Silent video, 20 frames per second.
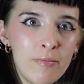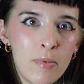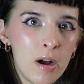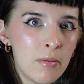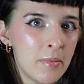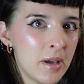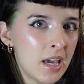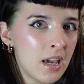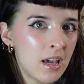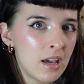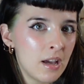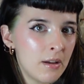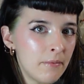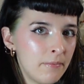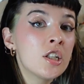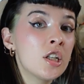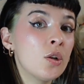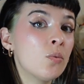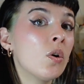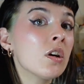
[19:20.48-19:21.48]
bombing.
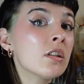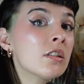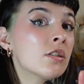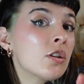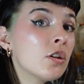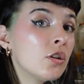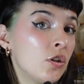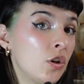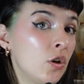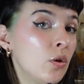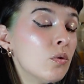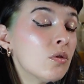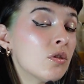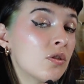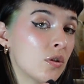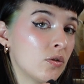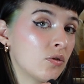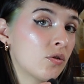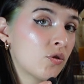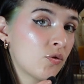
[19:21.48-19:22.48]
She was to
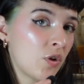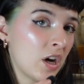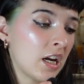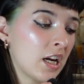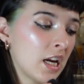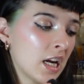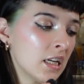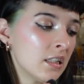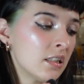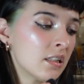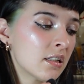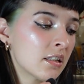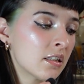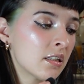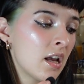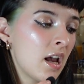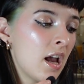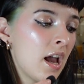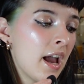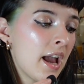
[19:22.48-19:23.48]
use those
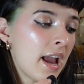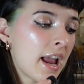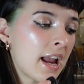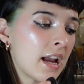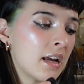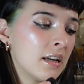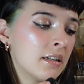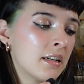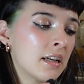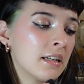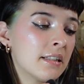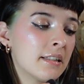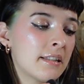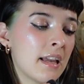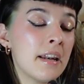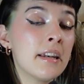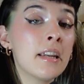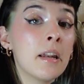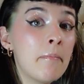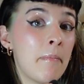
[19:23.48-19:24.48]
trinkets and
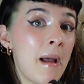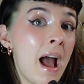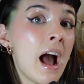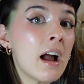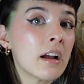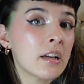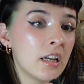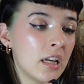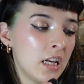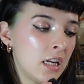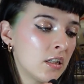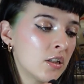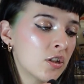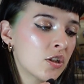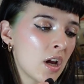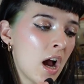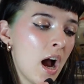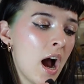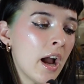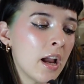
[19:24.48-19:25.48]
send it back
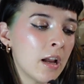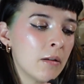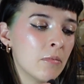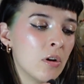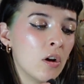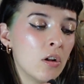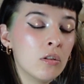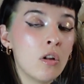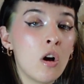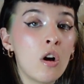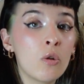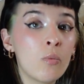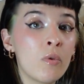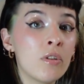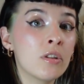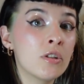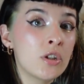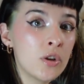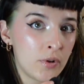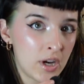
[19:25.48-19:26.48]
each time along
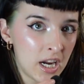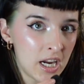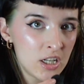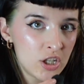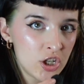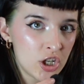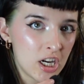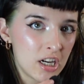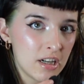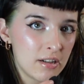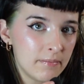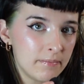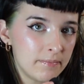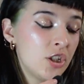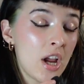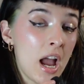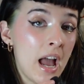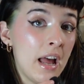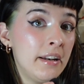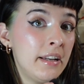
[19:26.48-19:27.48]
with a donation.
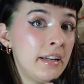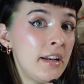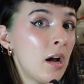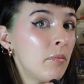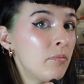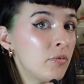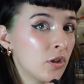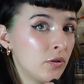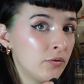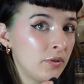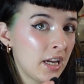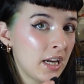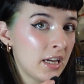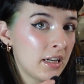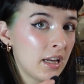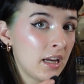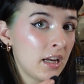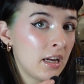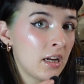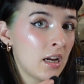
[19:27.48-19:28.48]
She ended up
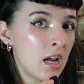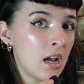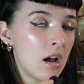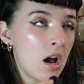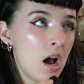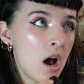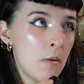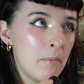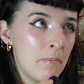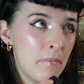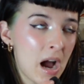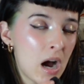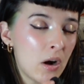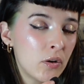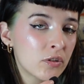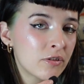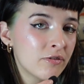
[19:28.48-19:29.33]
donating about